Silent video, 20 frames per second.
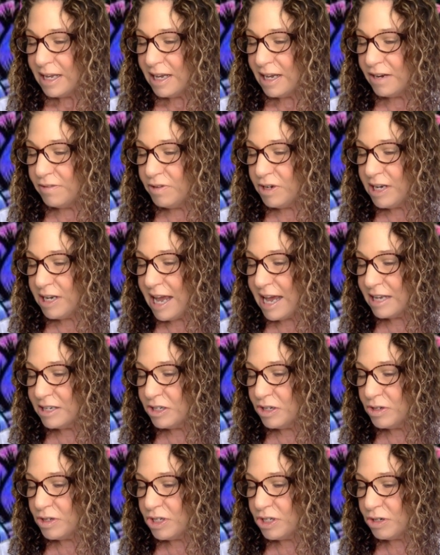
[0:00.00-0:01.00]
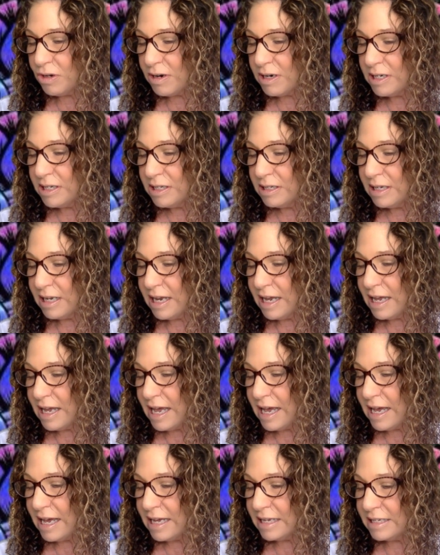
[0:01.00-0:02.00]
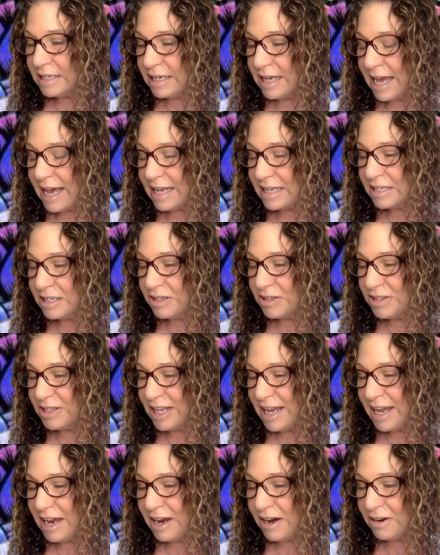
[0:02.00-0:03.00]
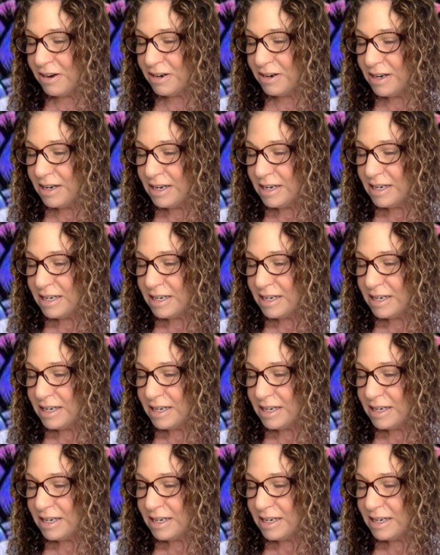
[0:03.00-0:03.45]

Every castle starts as a castle in the air.